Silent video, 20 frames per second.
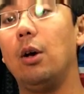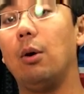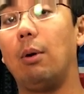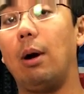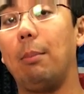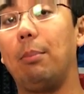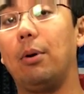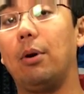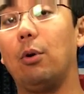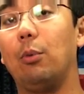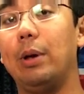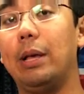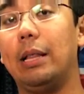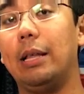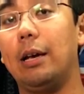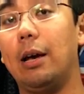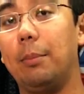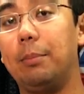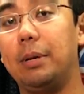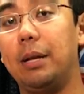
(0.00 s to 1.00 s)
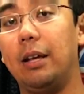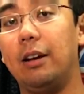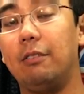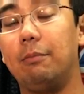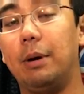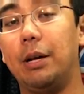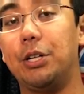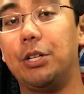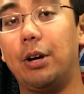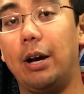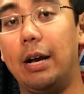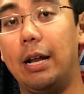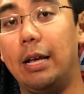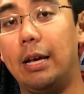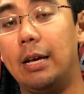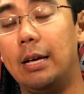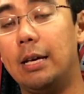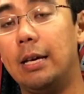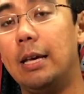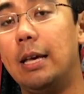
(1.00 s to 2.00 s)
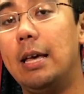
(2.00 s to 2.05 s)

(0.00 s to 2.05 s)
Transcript: where I put a weekly update of my training,